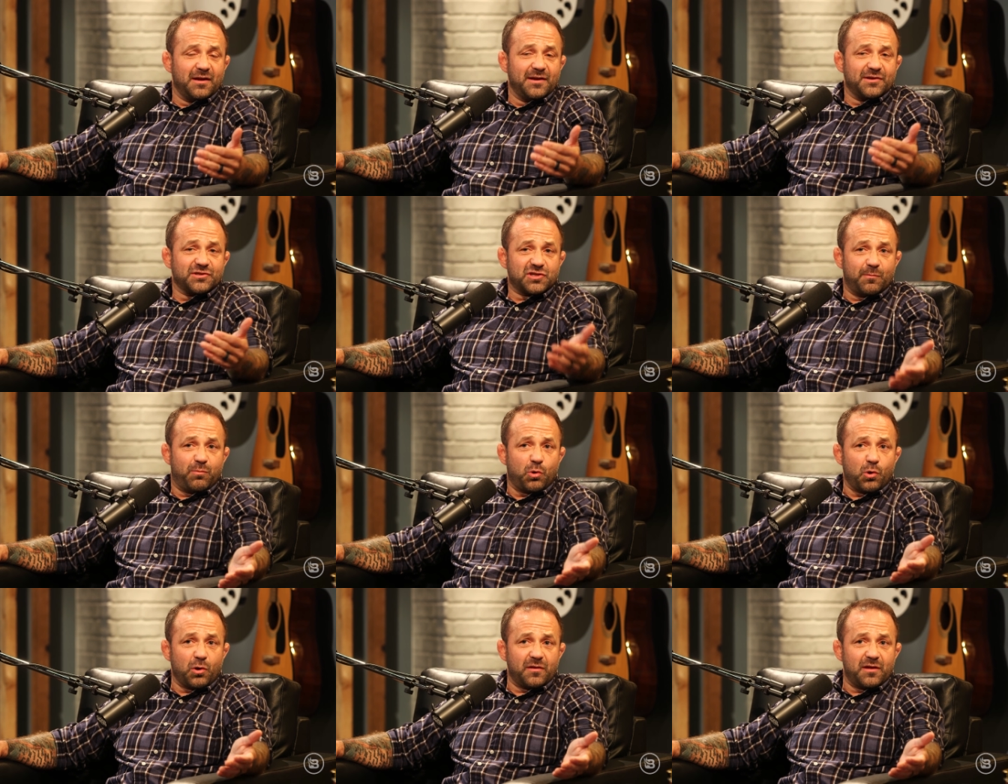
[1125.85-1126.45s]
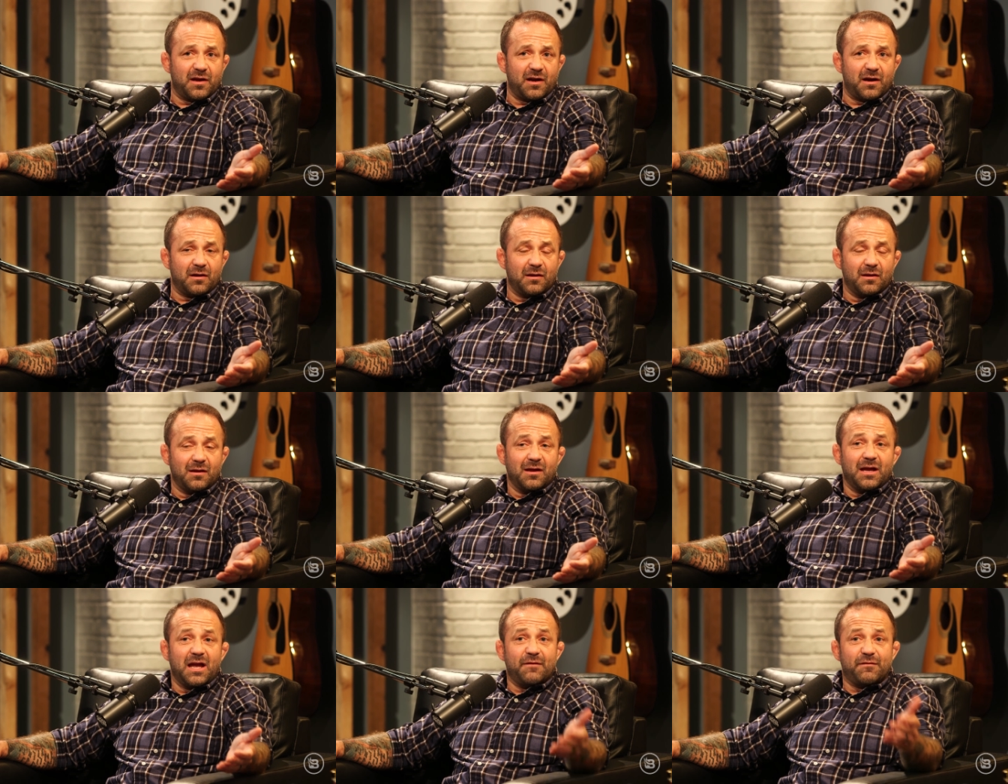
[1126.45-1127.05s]
Support there.
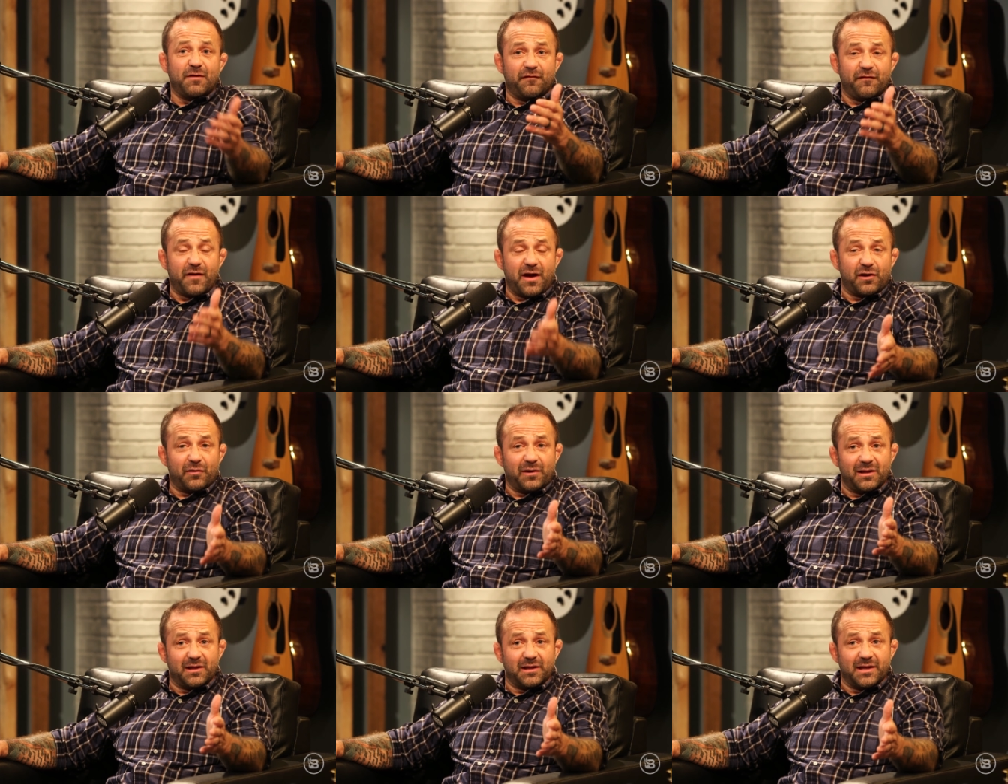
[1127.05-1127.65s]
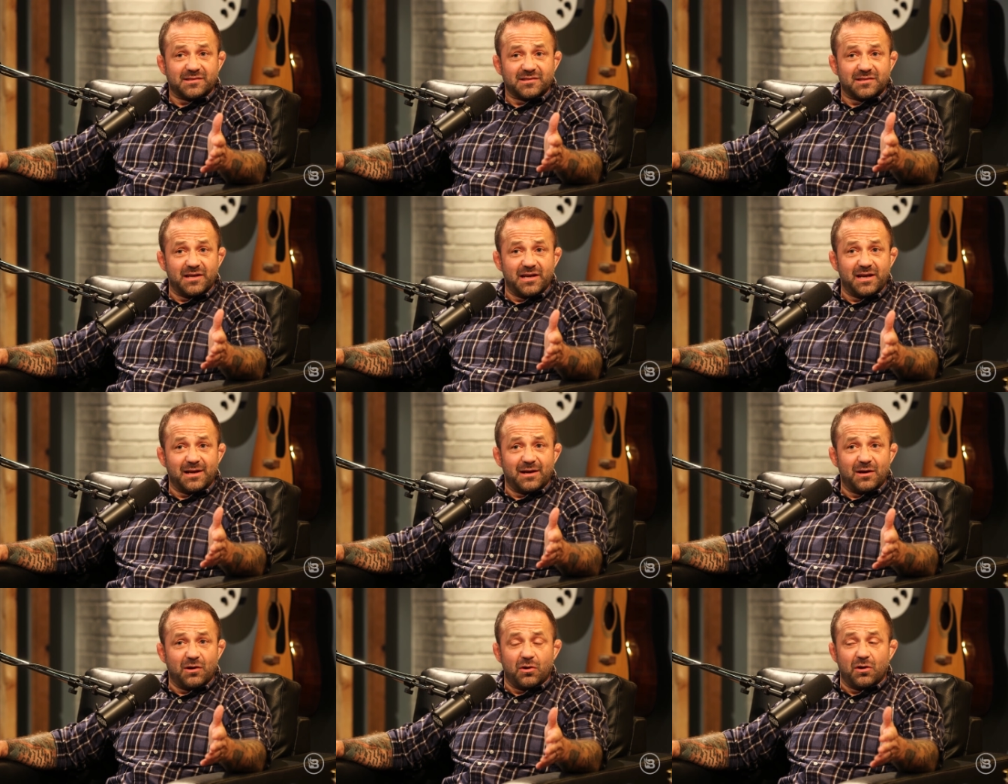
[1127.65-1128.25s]
If you're a veteran
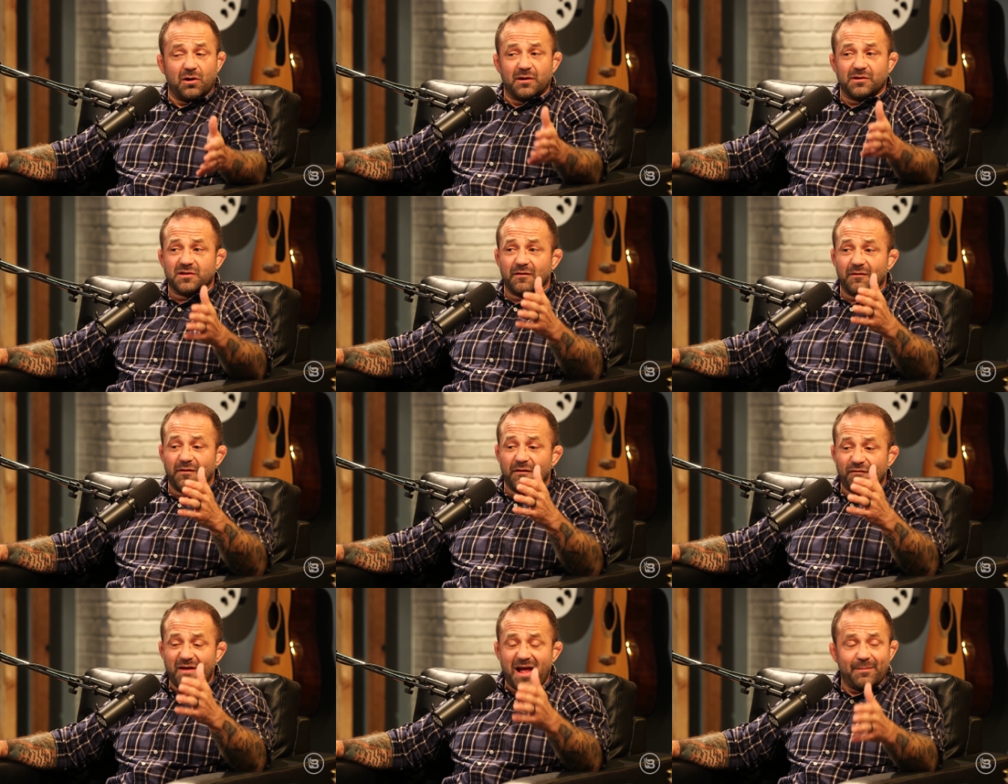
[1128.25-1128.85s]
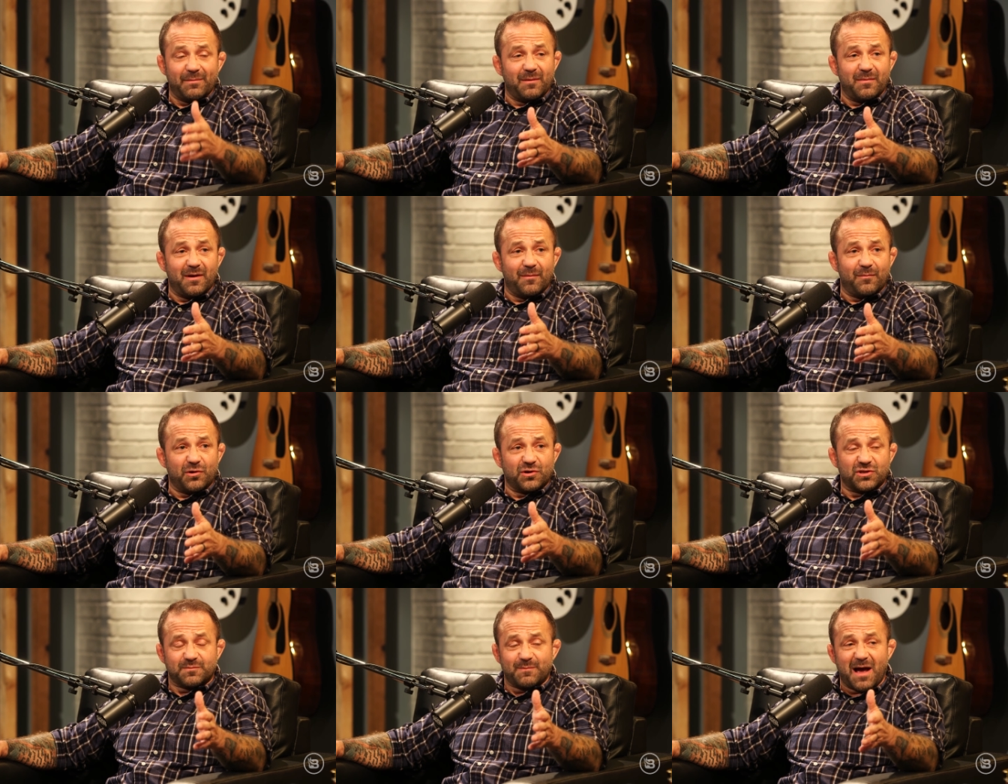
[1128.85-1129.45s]
listening, or a family
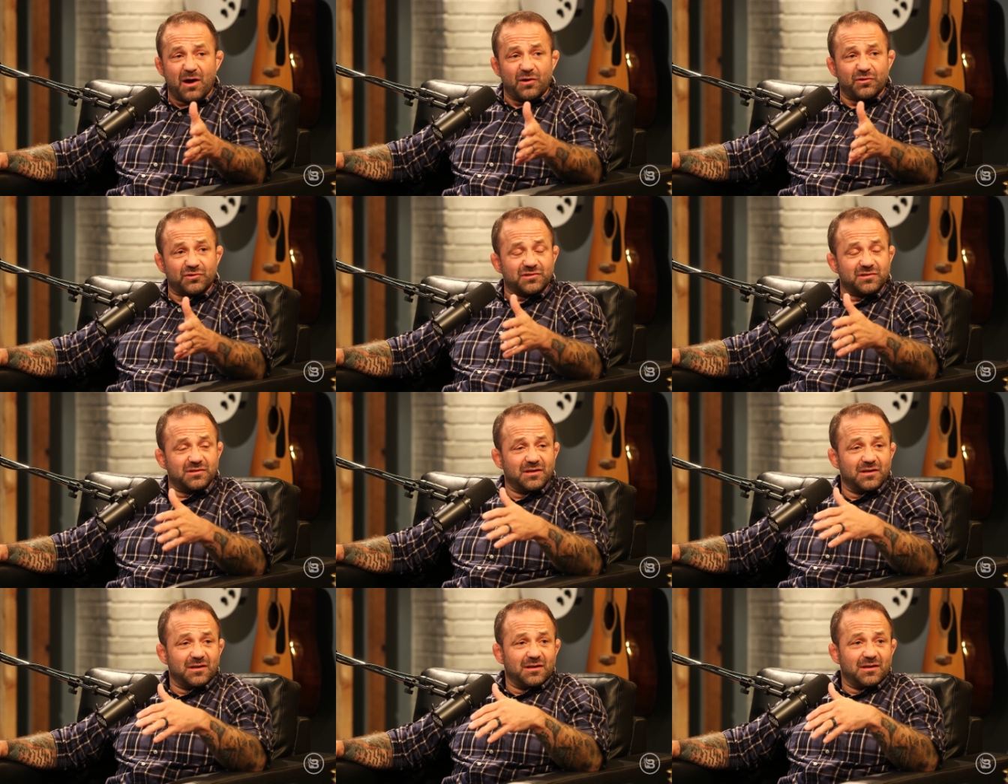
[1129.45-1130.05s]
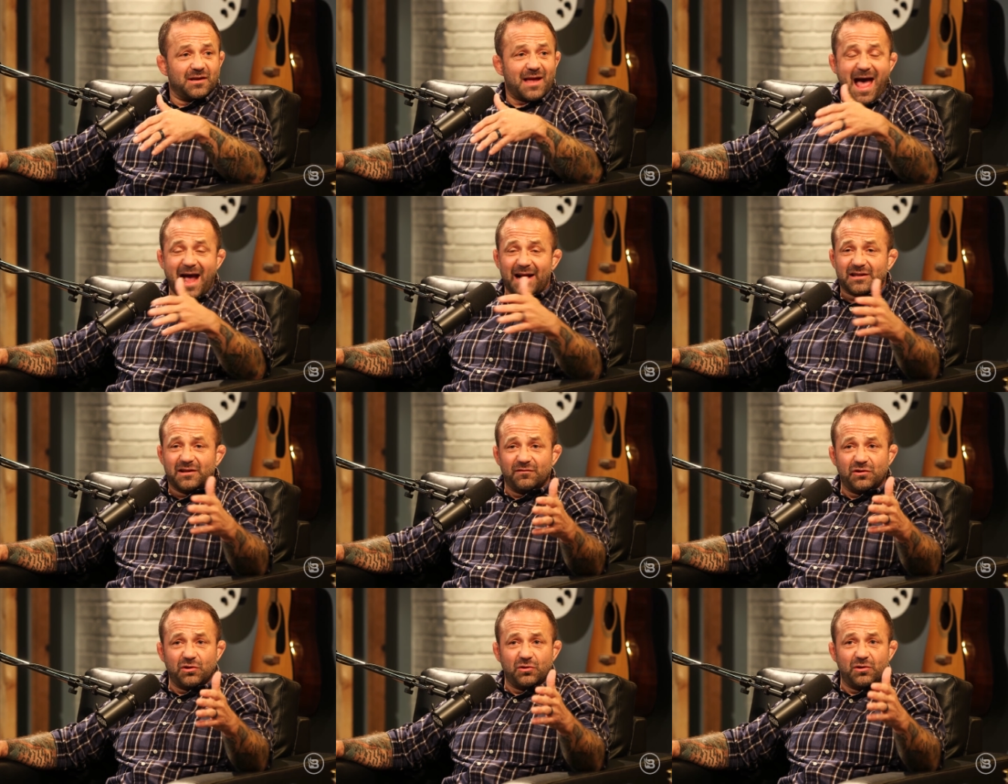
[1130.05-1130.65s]
member, or spouse,
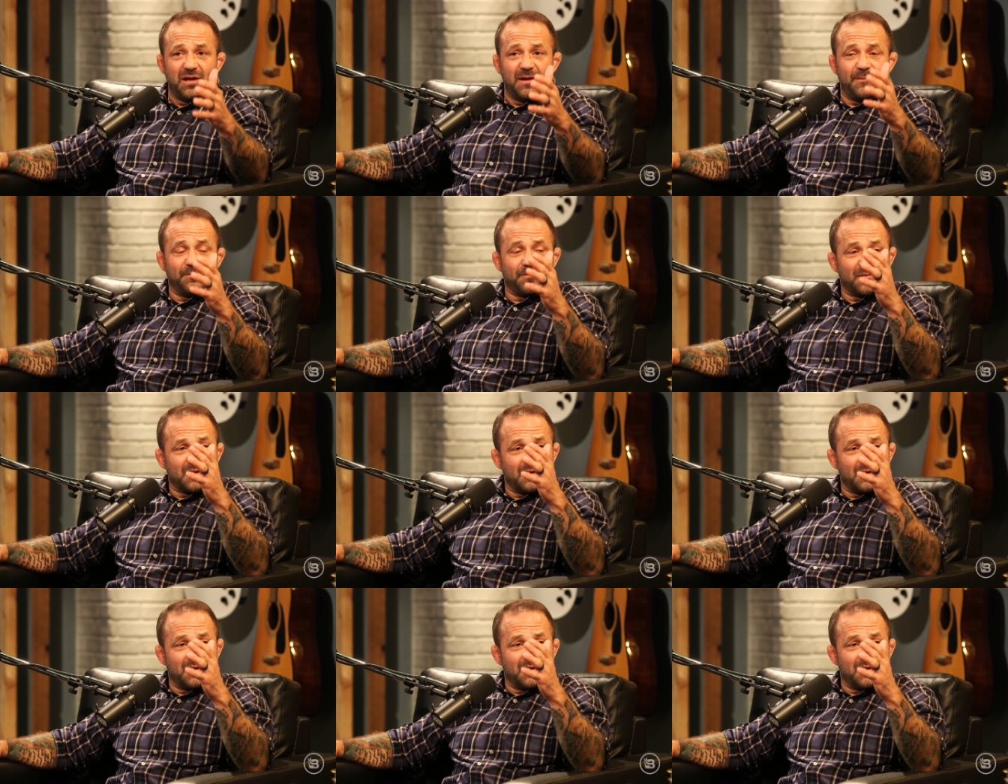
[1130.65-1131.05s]
active duty,